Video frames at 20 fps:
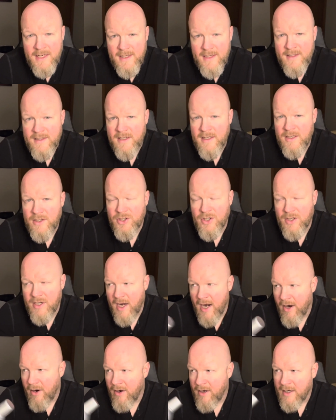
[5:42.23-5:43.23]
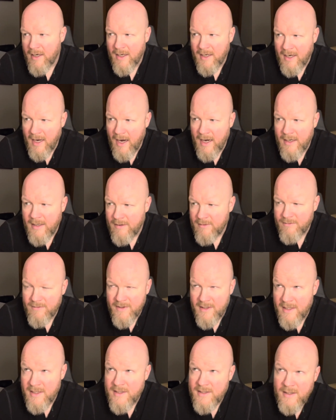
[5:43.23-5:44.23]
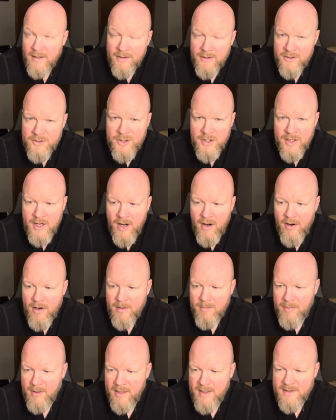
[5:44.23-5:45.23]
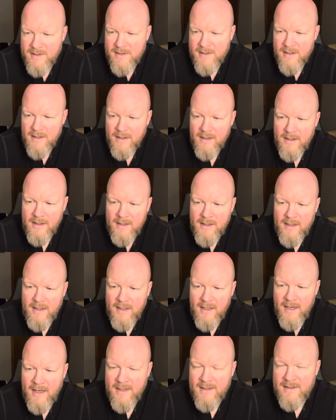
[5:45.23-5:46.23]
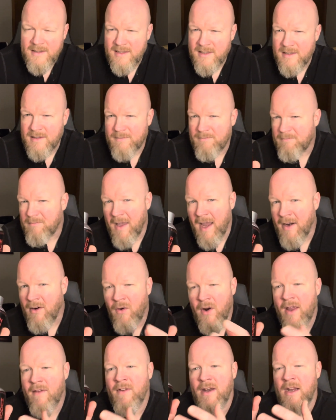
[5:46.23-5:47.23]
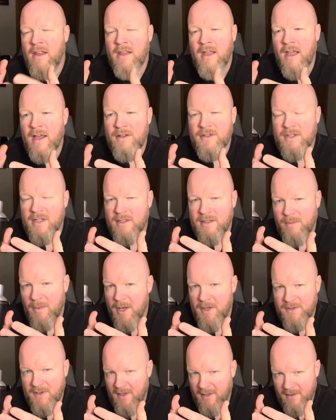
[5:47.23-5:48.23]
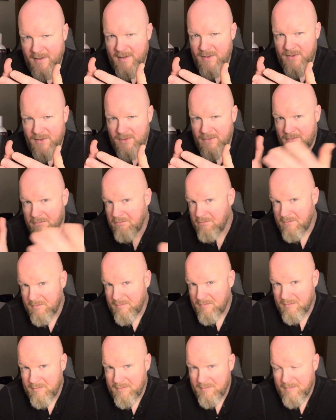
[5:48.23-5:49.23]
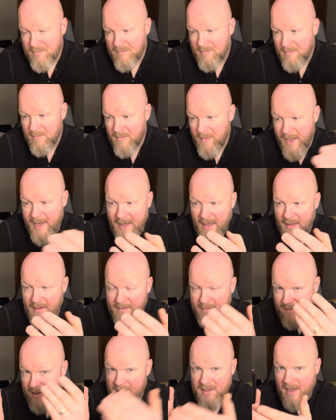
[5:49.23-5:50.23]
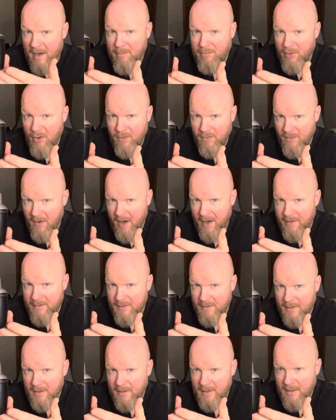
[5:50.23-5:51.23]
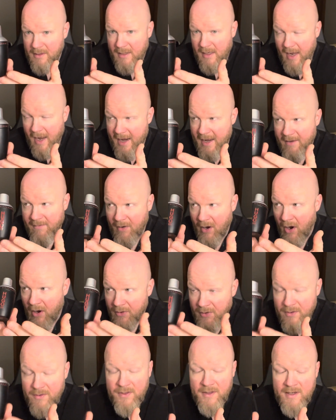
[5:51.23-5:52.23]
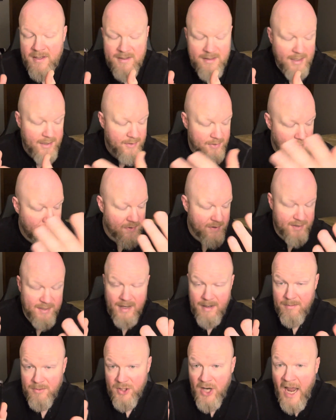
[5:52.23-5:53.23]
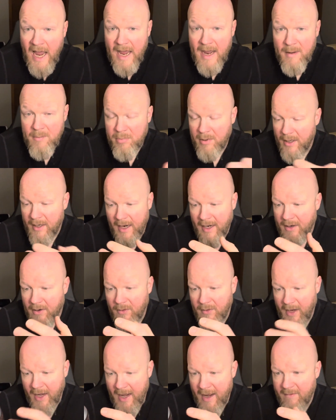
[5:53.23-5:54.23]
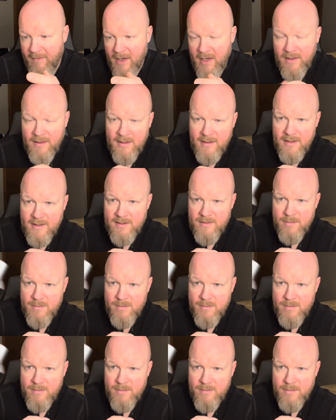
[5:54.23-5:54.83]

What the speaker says: easy, generic kind of, it is a little generic, but it's I don't have anything else that smells like this. Like the scent profile. I have other things that do the same job, but I don't have anything that